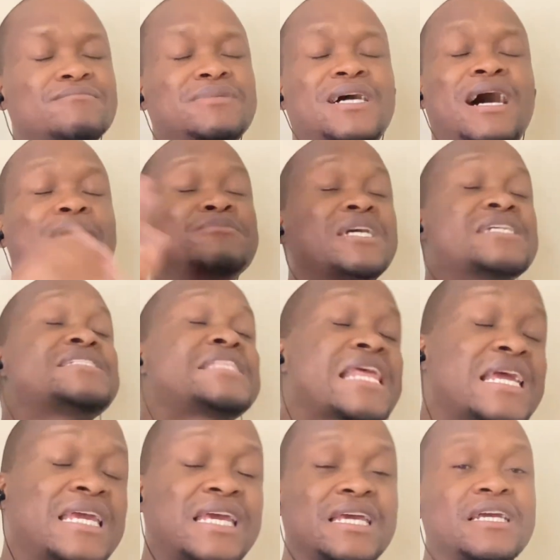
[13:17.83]
I'm just
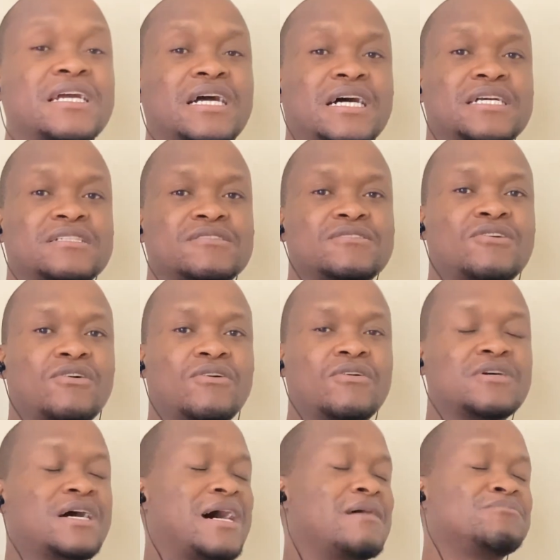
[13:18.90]
thinking, guys, you
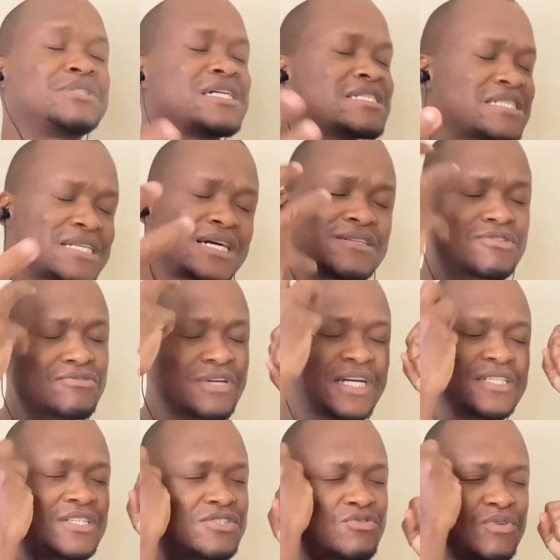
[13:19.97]
know, I'm just trying to
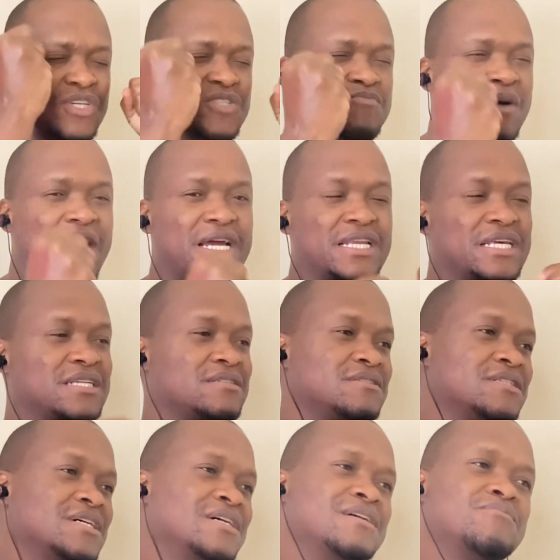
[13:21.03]
get into his mind, and
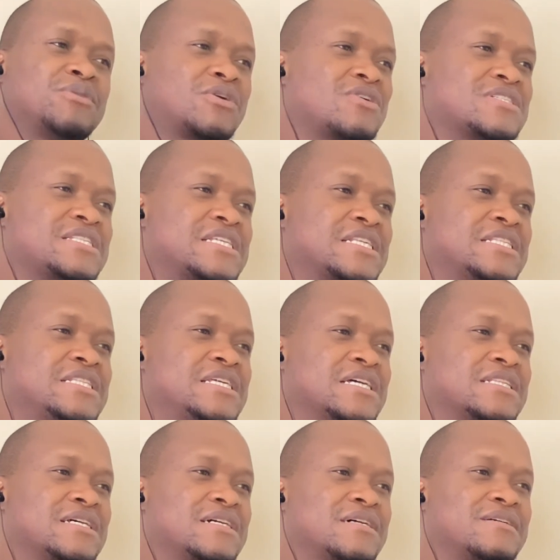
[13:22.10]
because
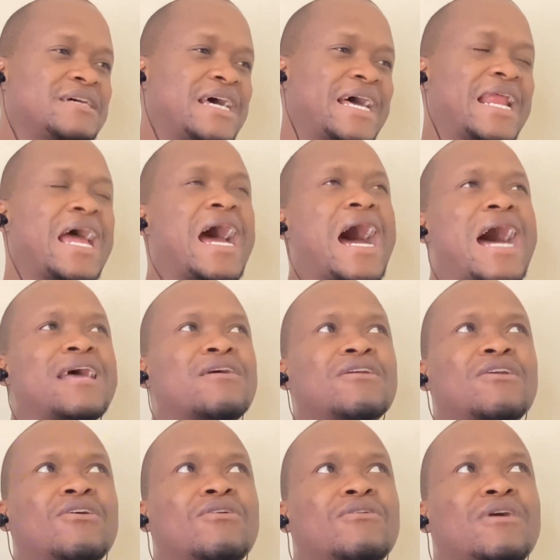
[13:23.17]
I don't
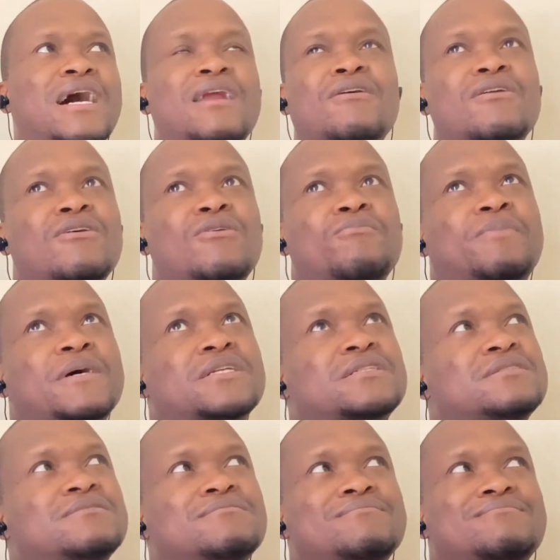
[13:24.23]
know, but
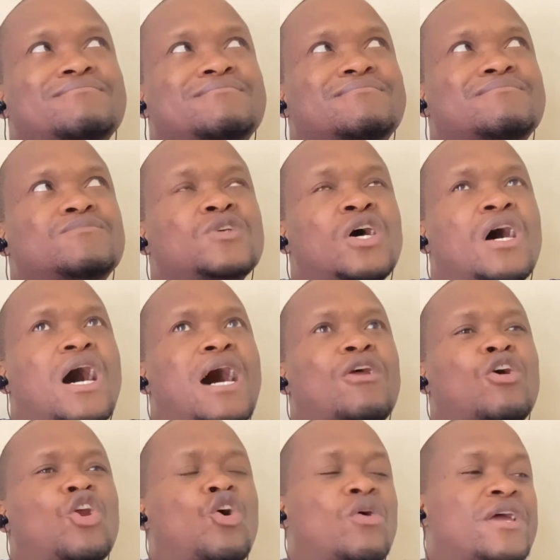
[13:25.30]
I
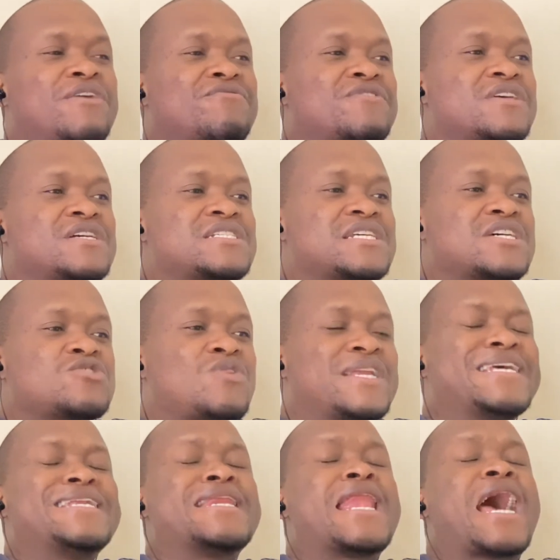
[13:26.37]
don't know if this
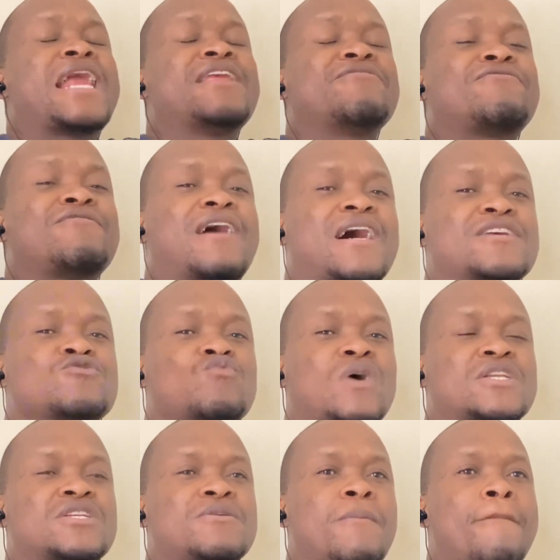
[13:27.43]
actually nullifies
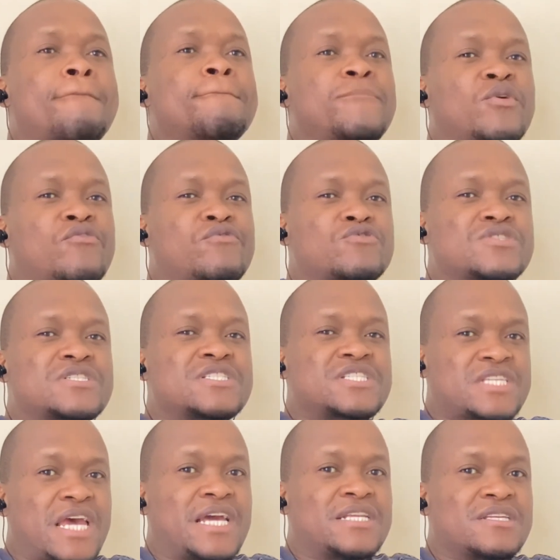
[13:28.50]
what Mpofu
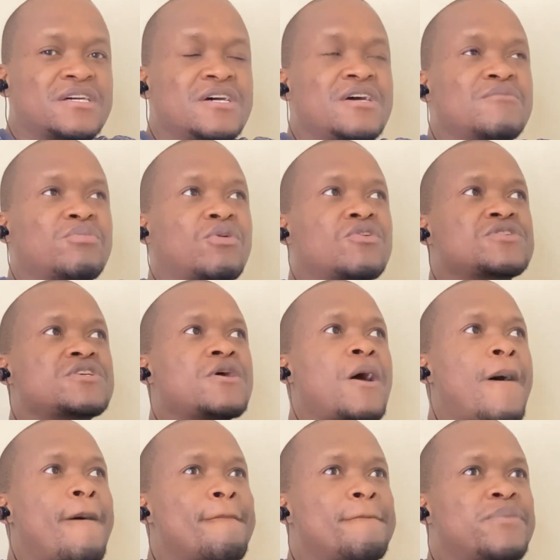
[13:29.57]
said, because
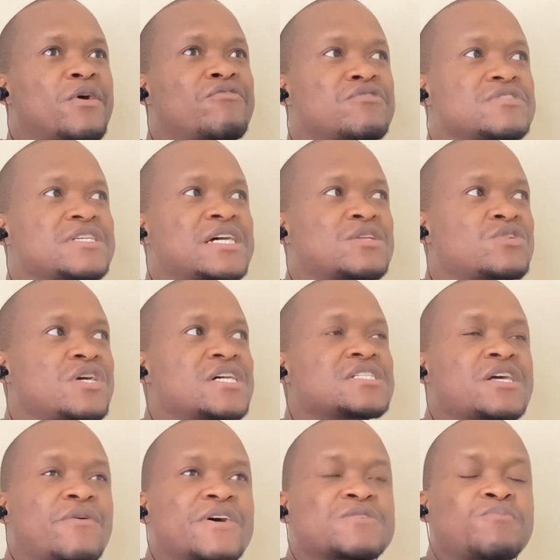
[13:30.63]
Mpofu said, yes,
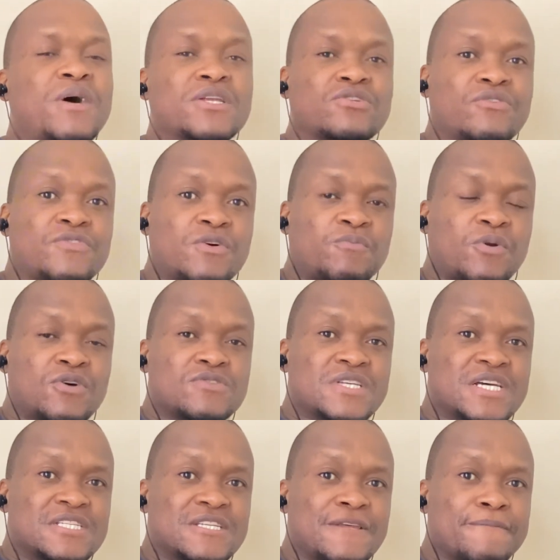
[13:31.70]
I was part of the
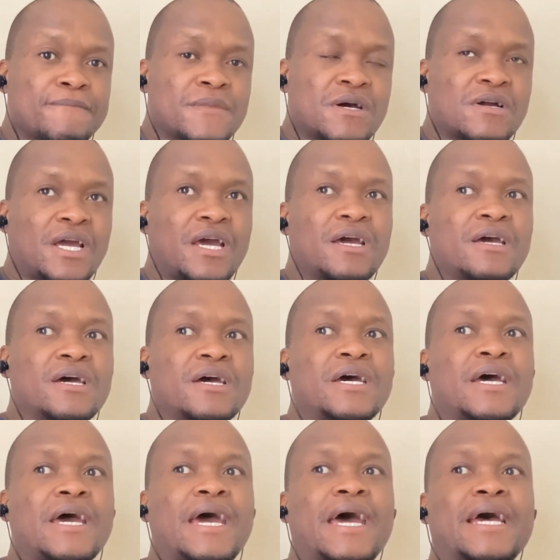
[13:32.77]
process, okay,
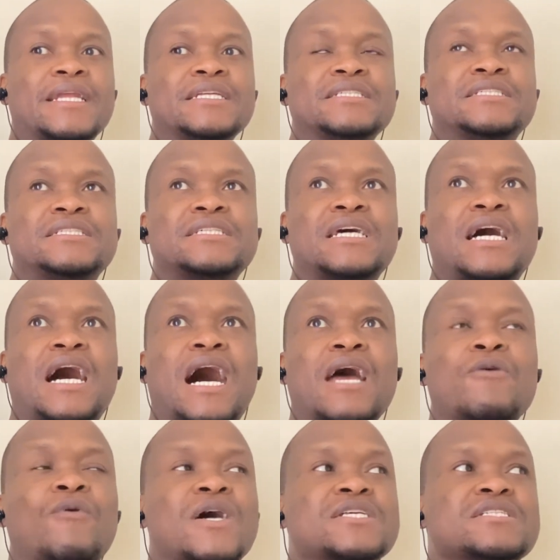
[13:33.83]
and I
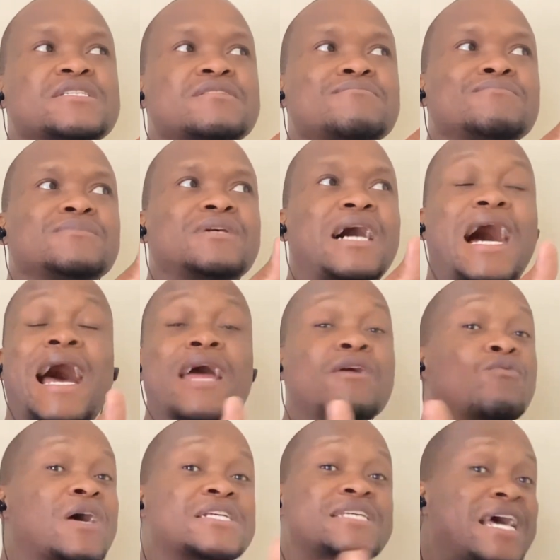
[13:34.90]
was
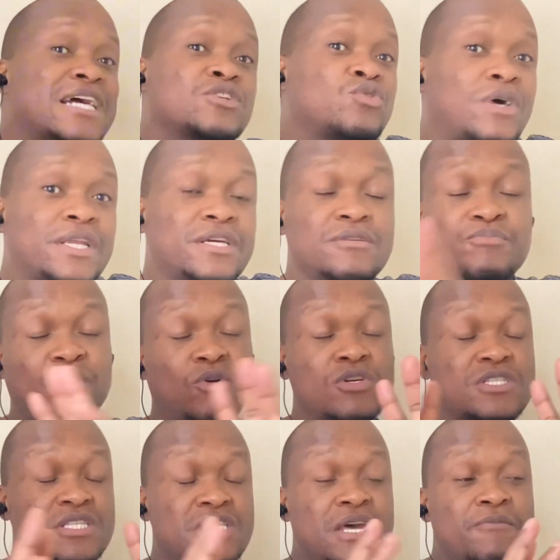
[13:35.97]
actually,
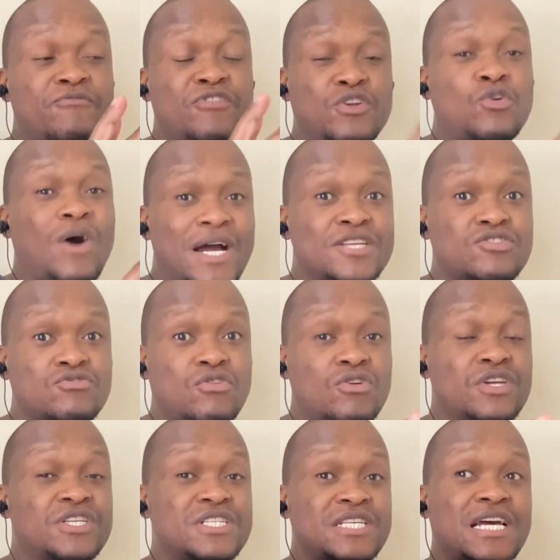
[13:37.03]
because the video I saw,
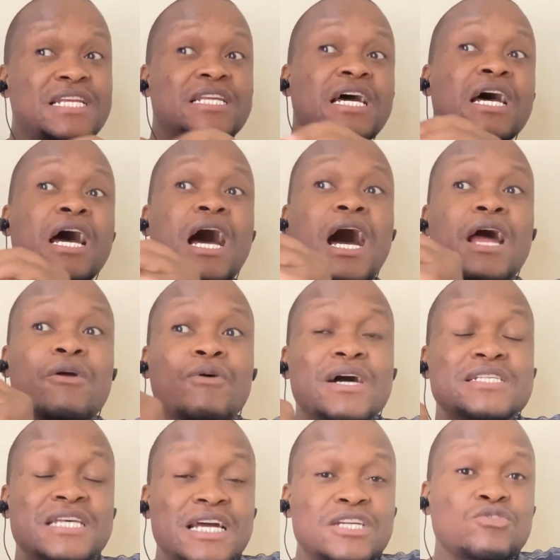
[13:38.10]
he said I
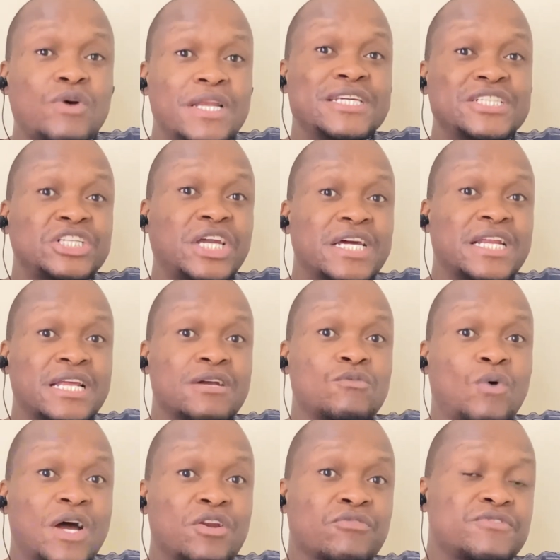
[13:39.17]
was actually chairing
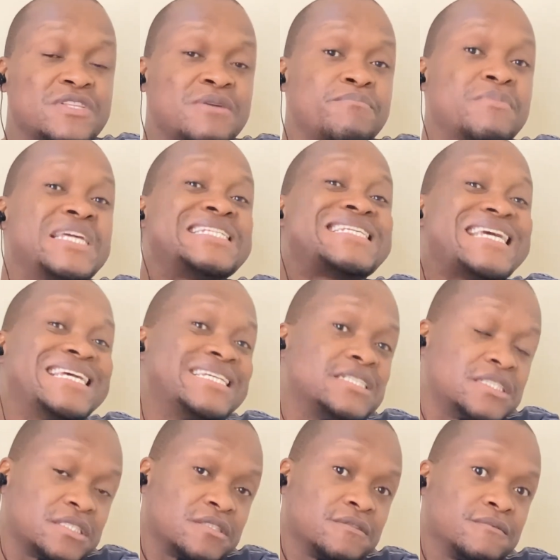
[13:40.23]
one of the
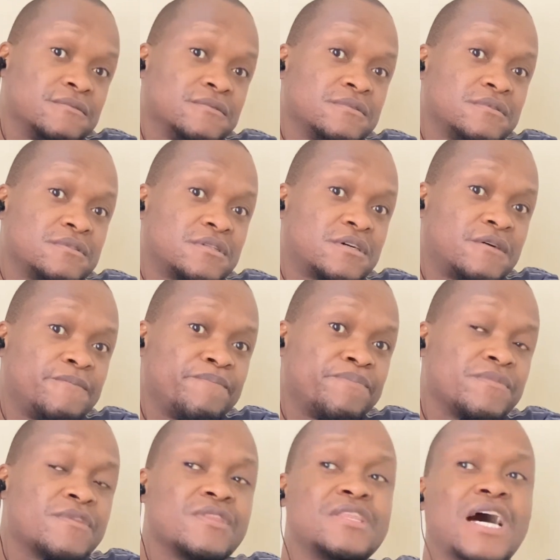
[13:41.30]
meetings, you know,
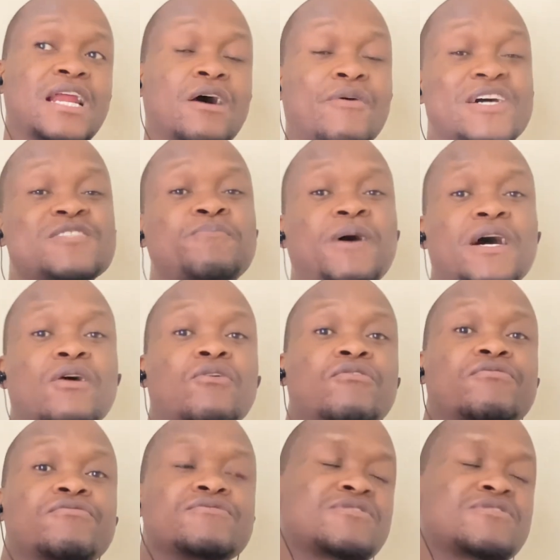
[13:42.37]
that I was part of.